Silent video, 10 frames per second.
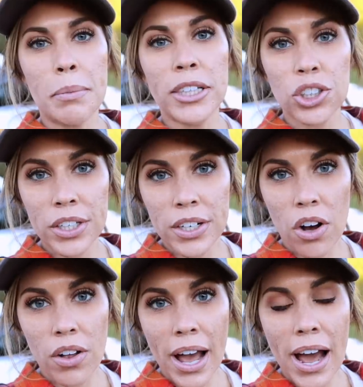measured it
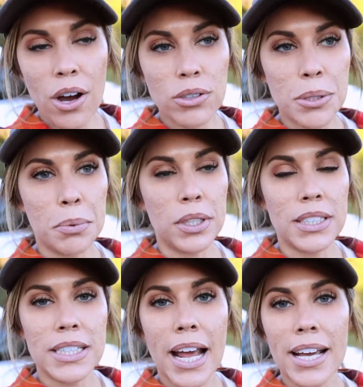all out, put the
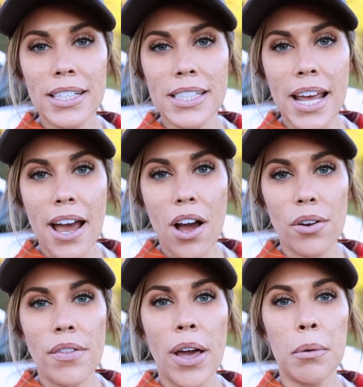stakes
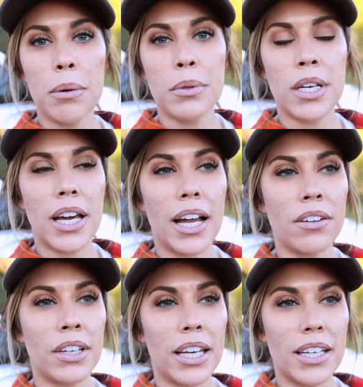down. That way we could kind
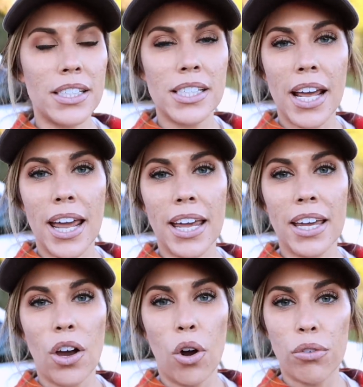of get
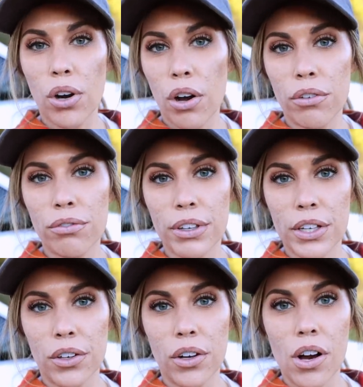a overall feel